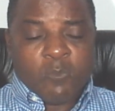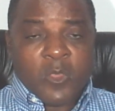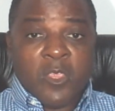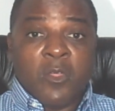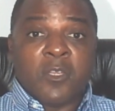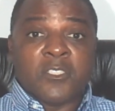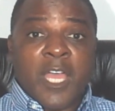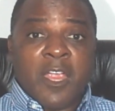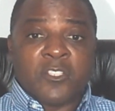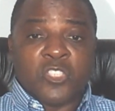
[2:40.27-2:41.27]
and your
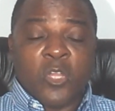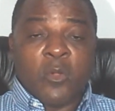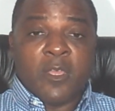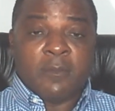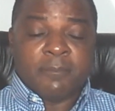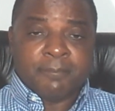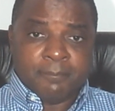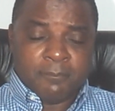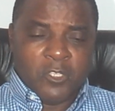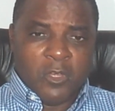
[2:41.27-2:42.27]
desire to know
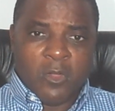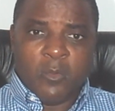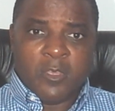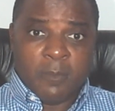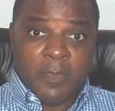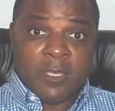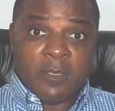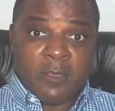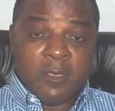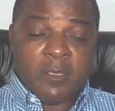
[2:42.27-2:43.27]
him. You know, when you
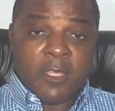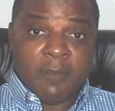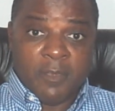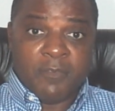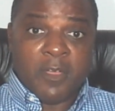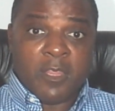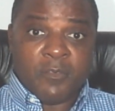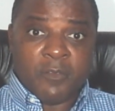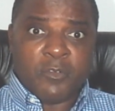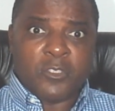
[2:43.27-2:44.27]
meet the Heavenly Father
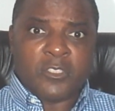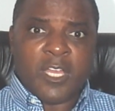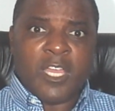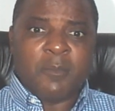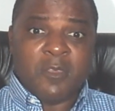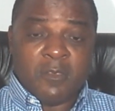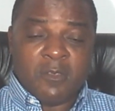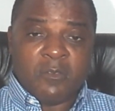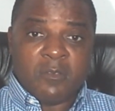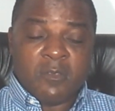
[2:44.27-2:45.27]
for the first time and
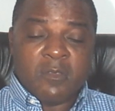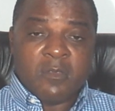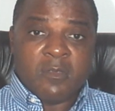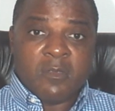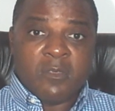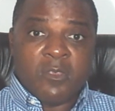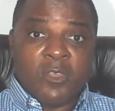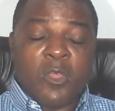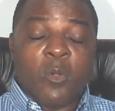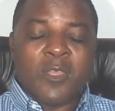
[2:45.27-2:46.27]
you
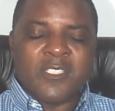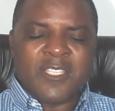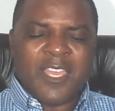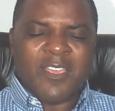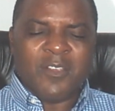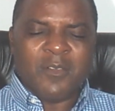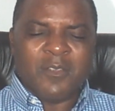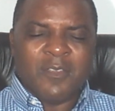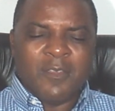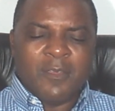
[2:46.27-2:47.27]
know he's there
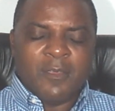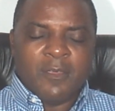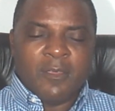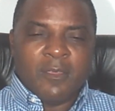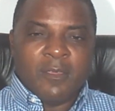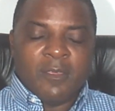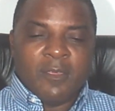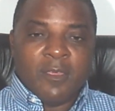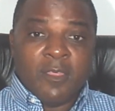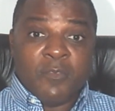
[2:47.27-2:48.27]

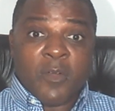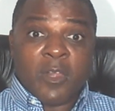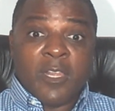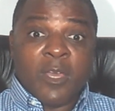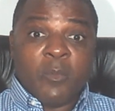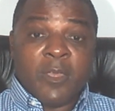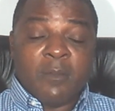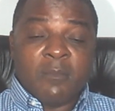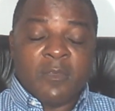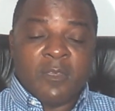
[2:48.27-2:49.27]
and you fall in love with
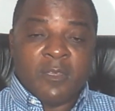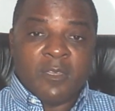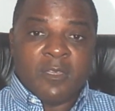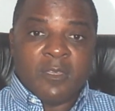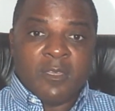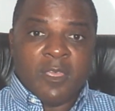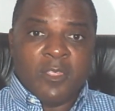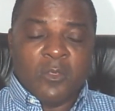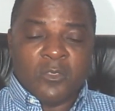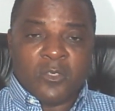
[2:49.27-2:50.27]
him and
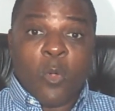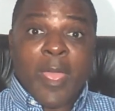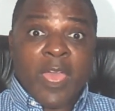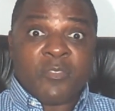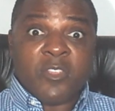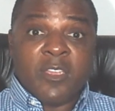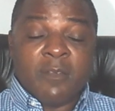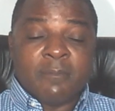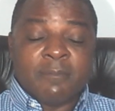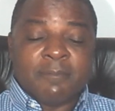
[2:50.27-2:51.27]
you go after
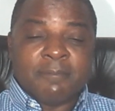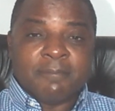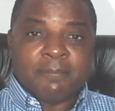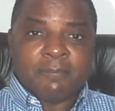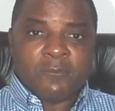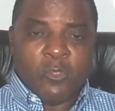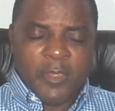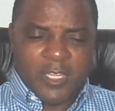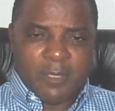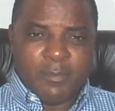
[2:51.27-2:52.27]
him. You
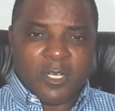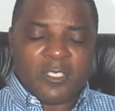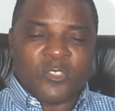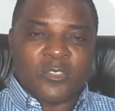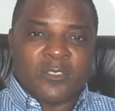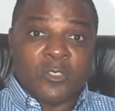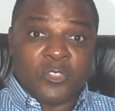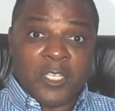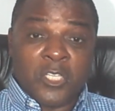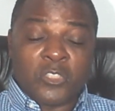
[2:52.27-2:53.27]
read the books, you
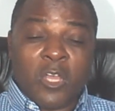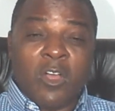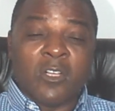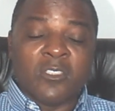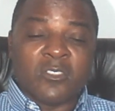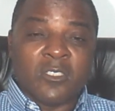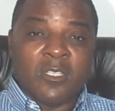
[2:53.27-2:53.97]
sing the songs,